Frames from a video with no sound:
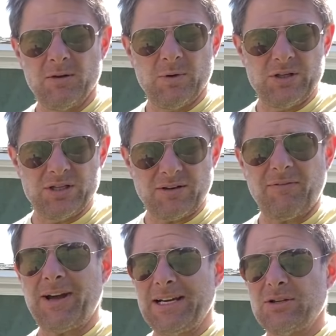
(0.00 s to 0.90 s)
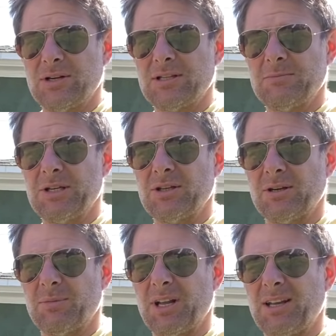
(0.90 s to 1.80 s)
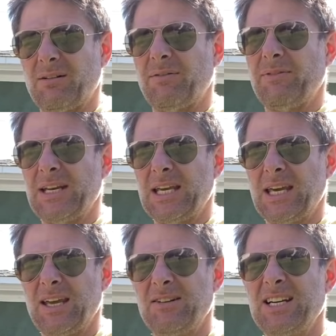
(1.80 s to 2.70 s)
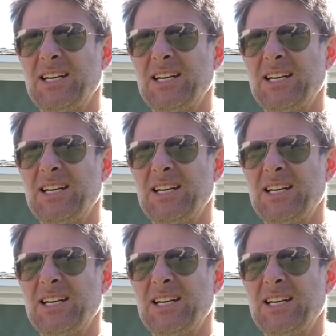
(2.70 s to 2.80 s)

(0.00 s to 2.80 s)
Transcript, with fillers: which is a fine transmission, but a little finicky,